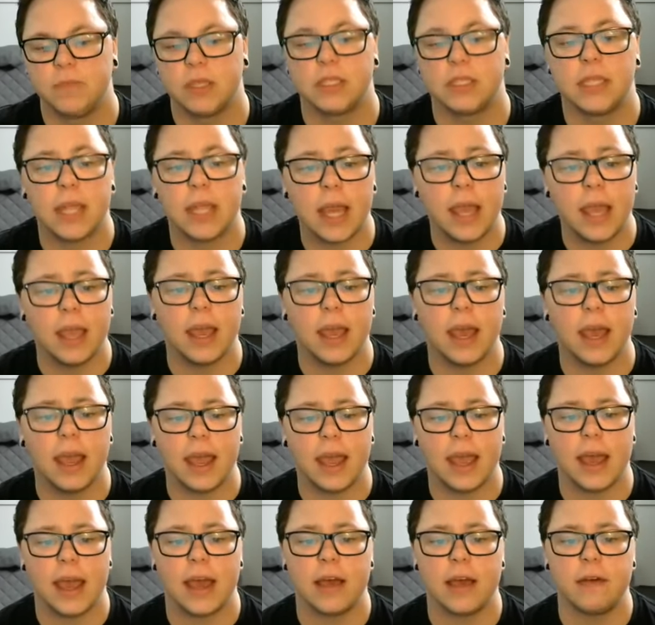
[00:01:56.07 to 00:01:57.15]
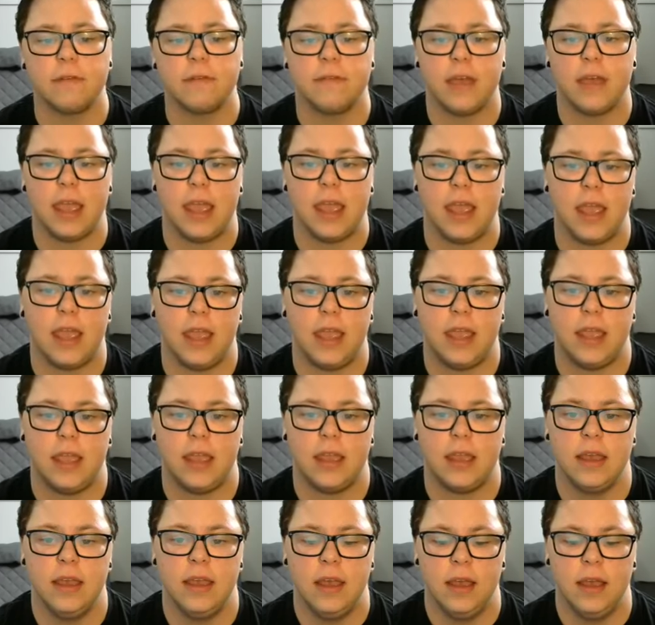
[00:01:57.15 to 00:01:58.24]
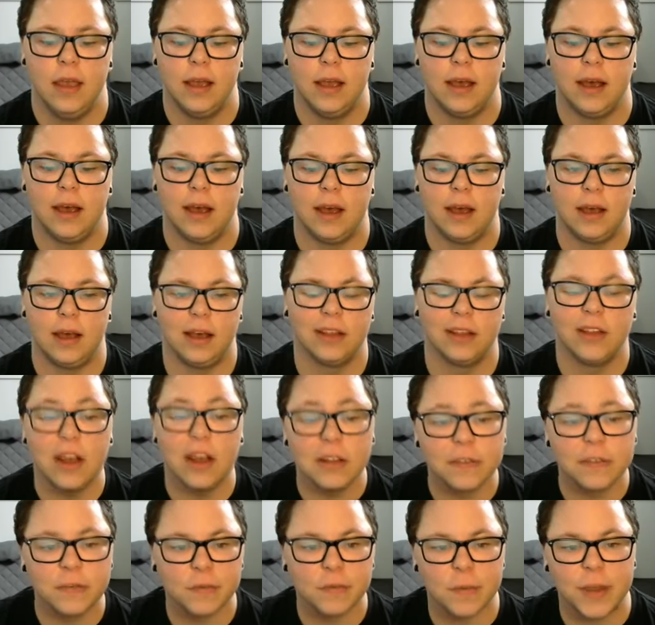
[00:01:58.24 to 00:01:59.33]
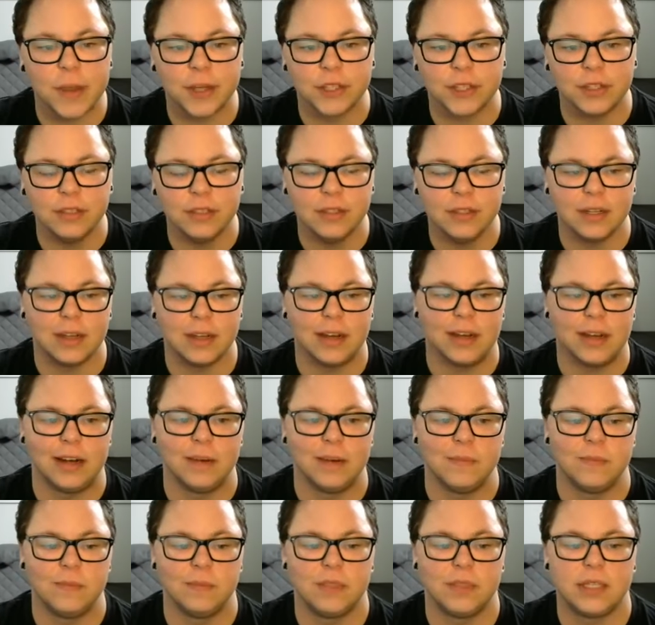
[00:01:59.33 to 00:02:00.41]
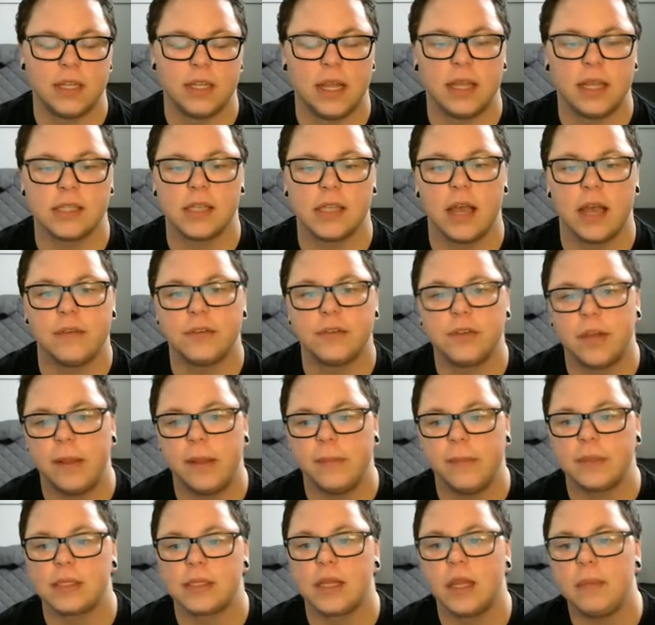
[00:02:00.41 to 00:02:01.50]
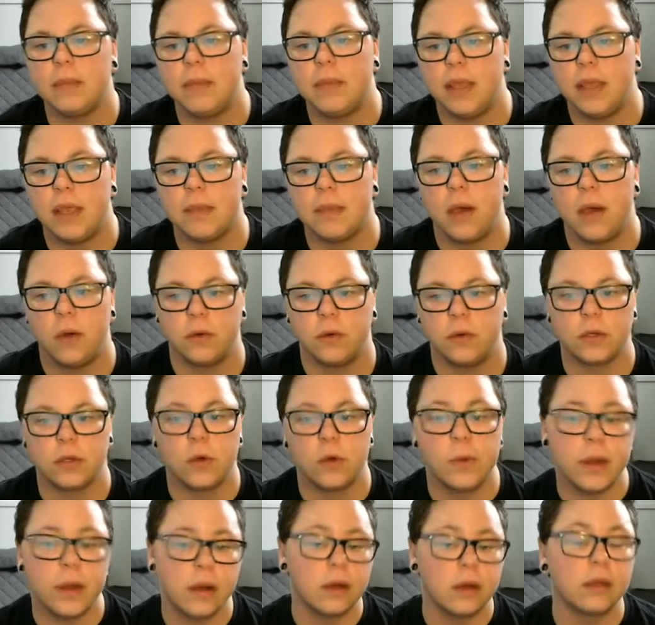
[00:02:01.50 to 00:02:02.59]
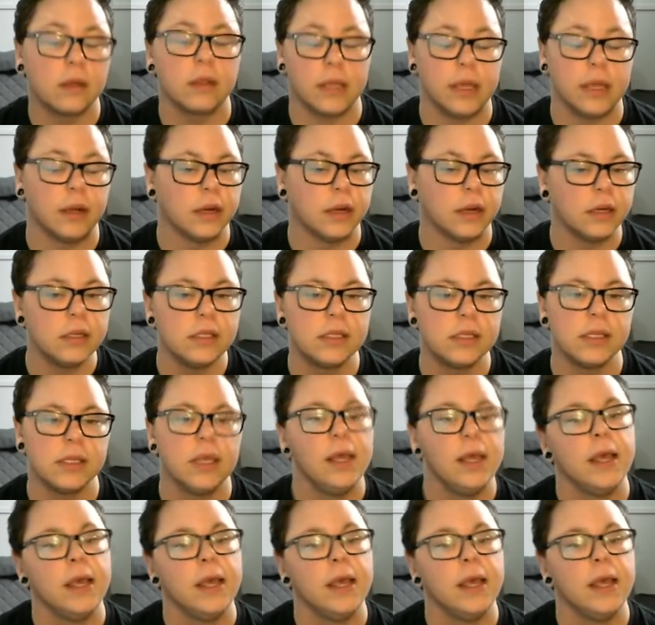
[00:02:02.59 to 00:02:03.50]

Today, I have a lot of information. Today's live stream is going to be about queer leaders.